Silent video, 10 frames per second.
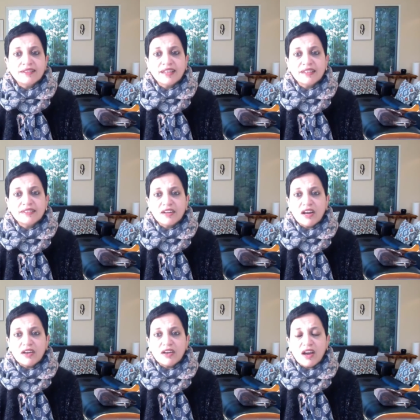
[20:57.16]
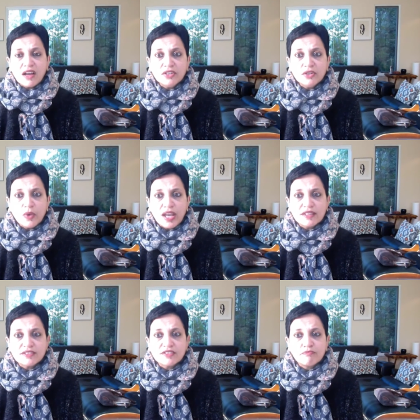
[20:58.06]
and that there are other
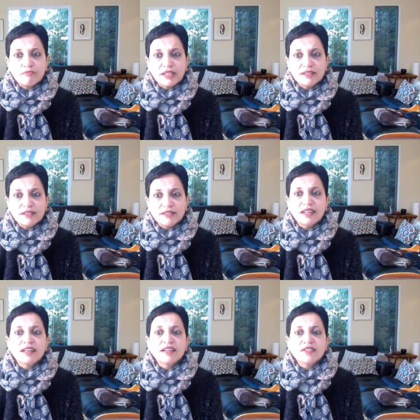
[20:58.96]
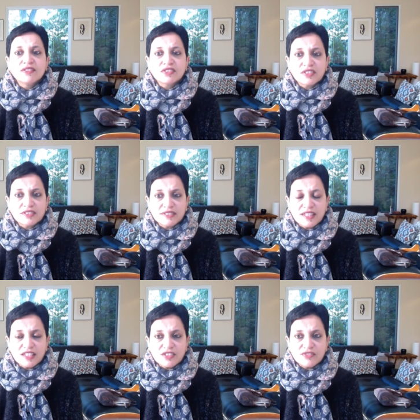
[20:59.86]
ways of building
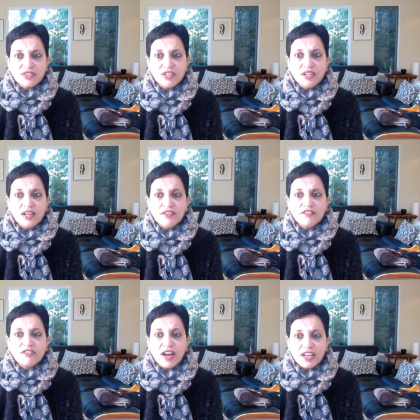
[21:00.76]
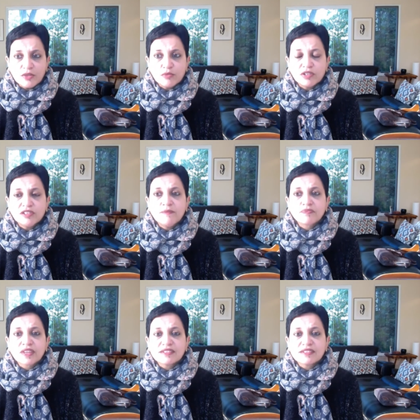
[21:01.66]
successful, viable,